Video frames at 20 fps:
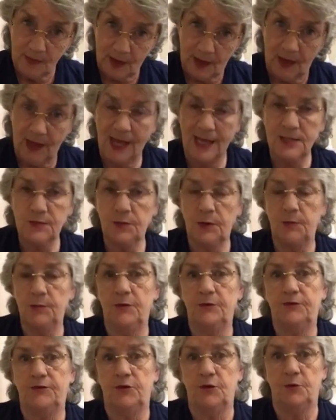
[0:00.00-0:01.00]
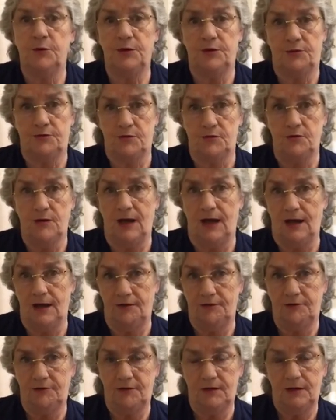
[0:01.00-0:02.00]
as we move forward through
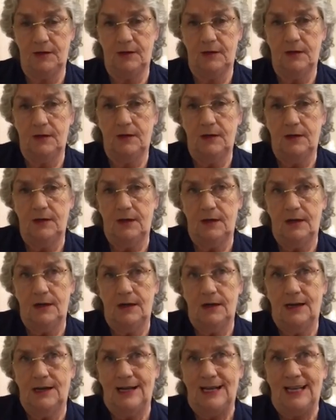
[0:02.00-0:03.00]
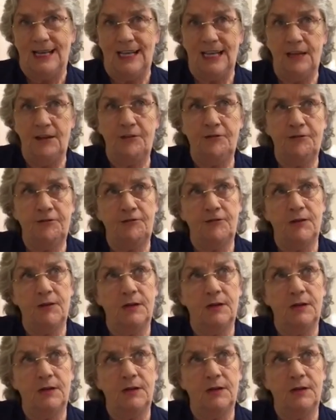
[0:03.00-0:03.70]
life. If